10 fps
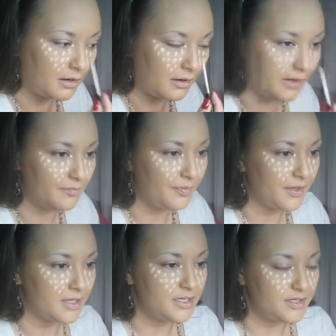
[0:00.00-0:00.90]
Alright,
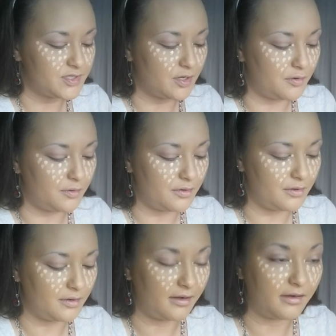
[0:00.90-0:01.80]
so,
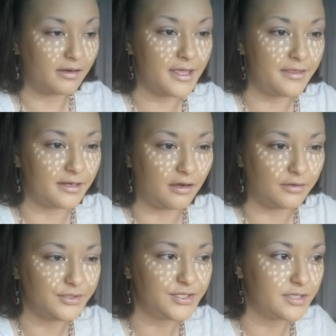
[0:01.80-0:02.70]
and then I
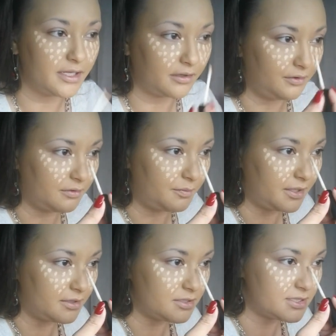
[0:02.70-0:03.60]
also take a little
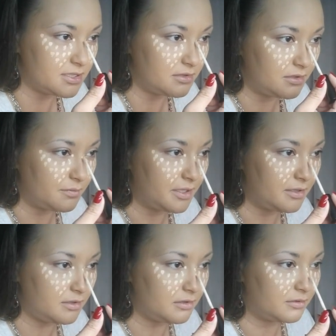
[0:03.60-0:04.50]
bit, just a little
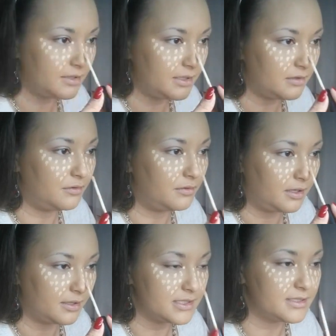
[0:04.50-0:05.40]
bit, you don't need a whole
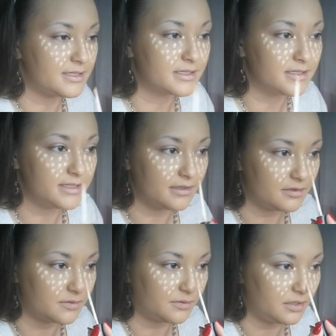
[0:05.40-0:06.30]
lot because this
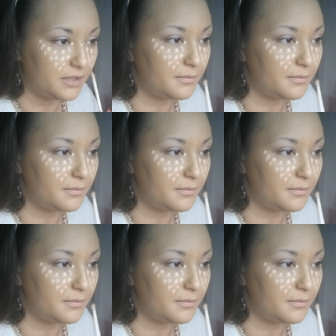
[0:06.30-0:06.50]
concealer is really